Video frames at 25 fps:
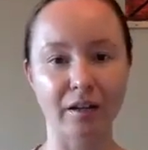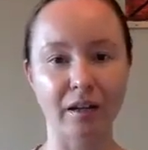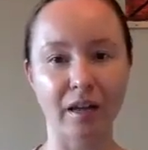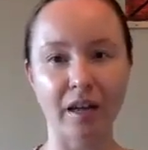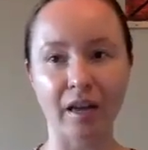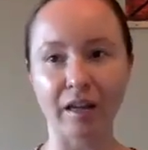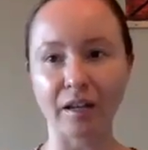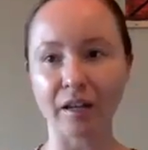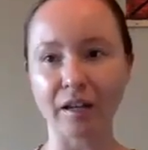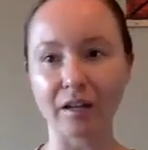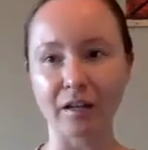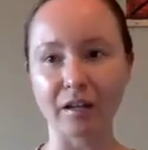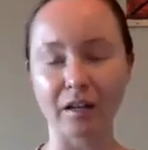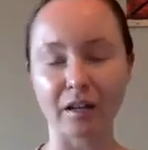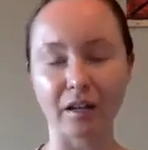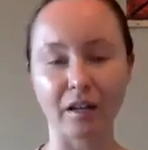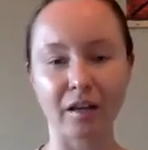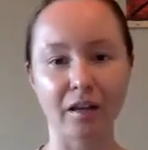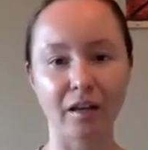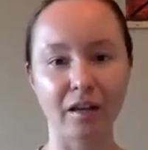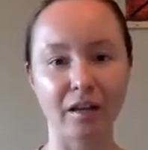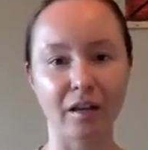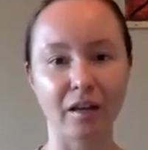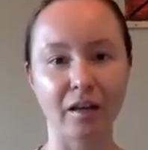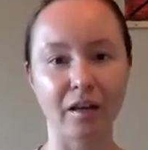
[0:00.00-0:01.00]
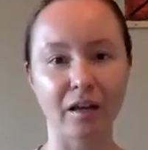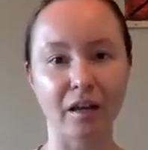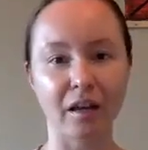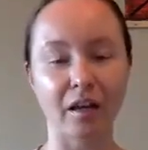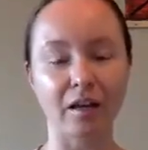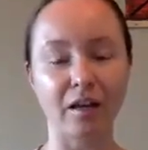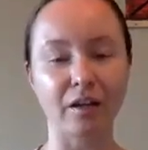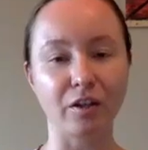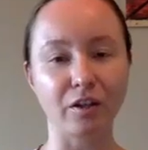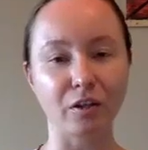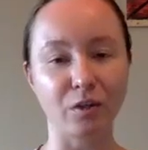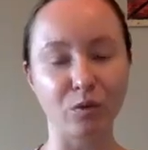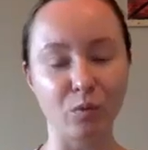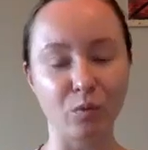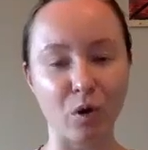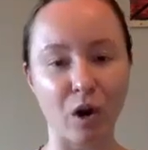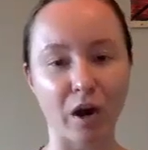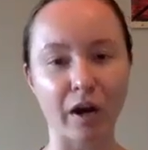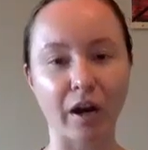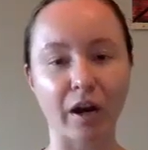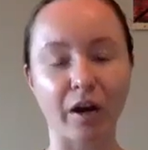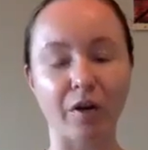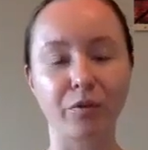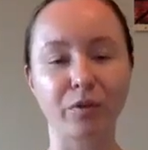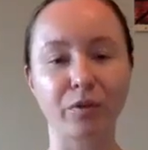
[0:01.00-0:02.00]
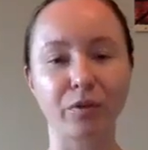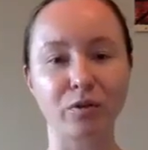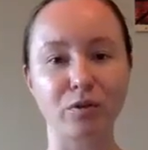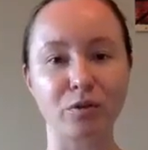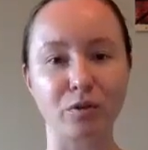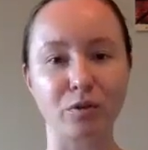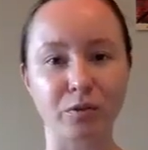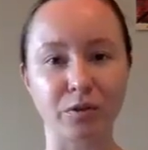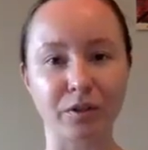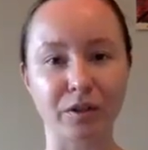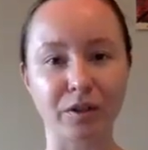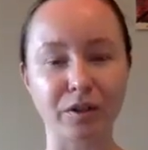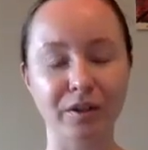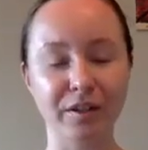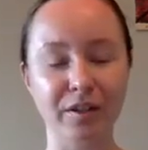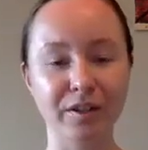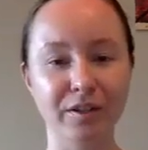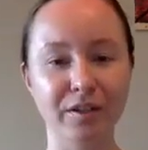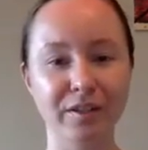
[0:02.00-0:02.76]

and then and then you walk out the door